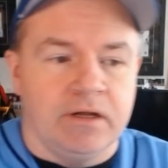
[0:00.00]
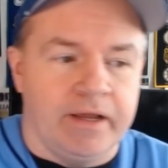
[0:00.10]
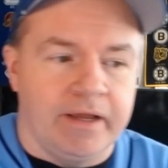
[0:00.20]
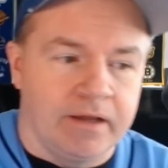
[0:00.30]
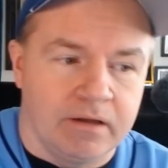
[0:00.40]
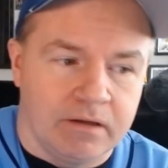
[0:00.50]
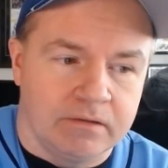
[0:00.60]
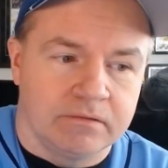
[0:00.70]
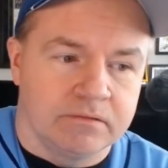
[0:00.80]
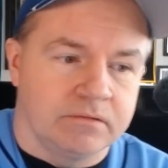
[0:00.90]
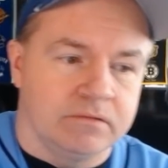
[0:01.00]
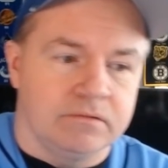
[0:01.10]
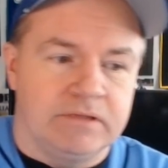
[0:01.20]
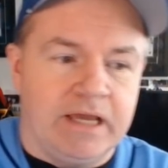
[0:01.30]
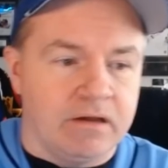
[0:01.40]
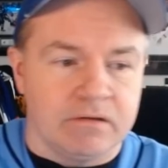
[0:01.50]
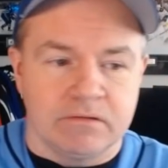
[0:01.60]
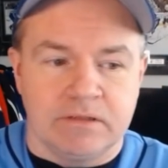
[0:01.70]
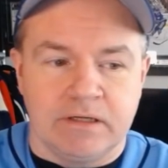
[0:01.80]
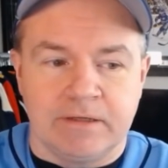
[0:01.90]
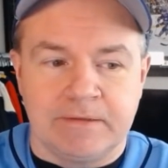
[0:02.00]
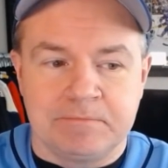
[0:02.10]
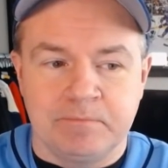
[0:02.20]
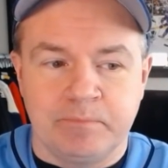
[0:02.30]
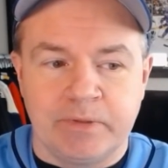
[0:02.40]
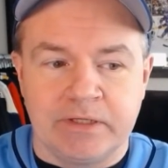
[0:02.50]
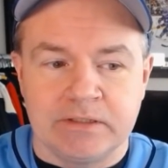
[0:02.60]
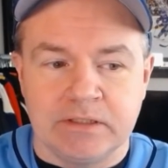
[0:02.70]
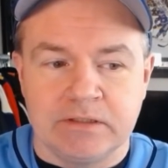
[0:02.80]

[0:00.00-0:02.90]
And yeah, but